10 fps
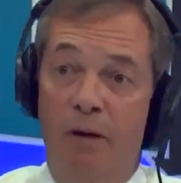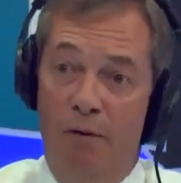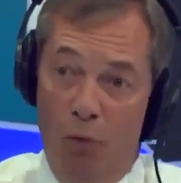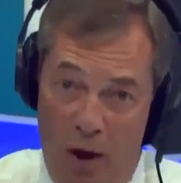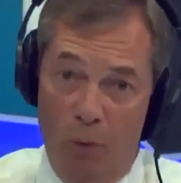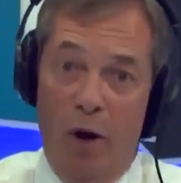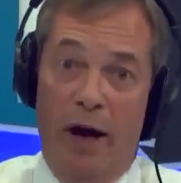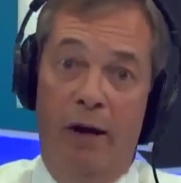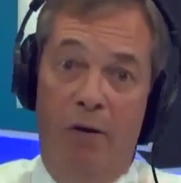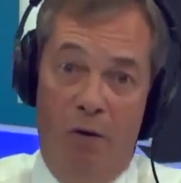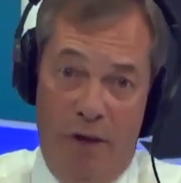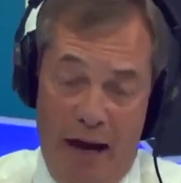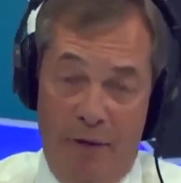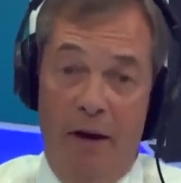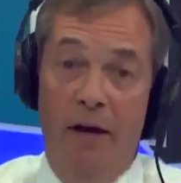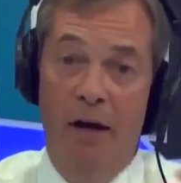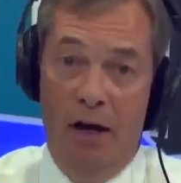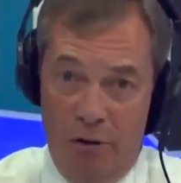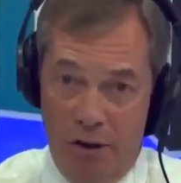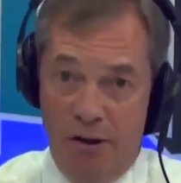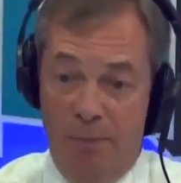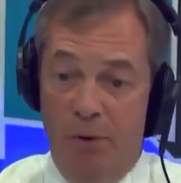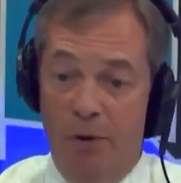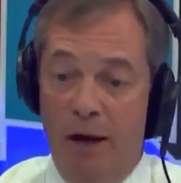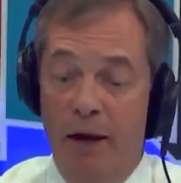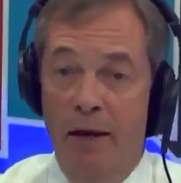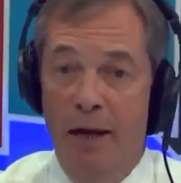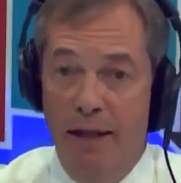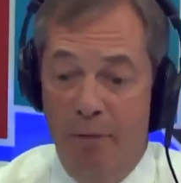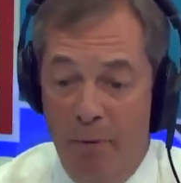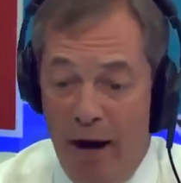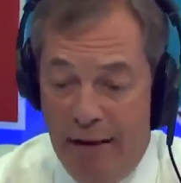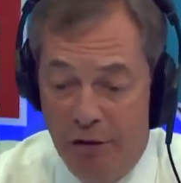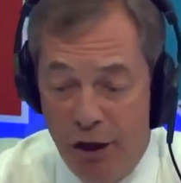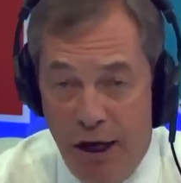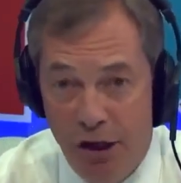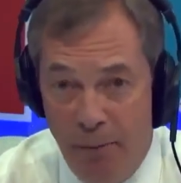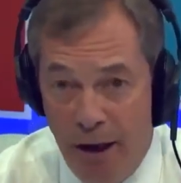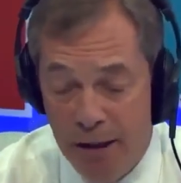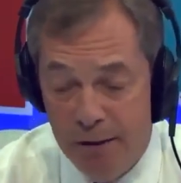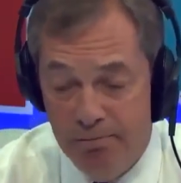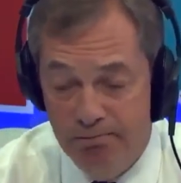one way or the other across the border, then we might have to change our minds.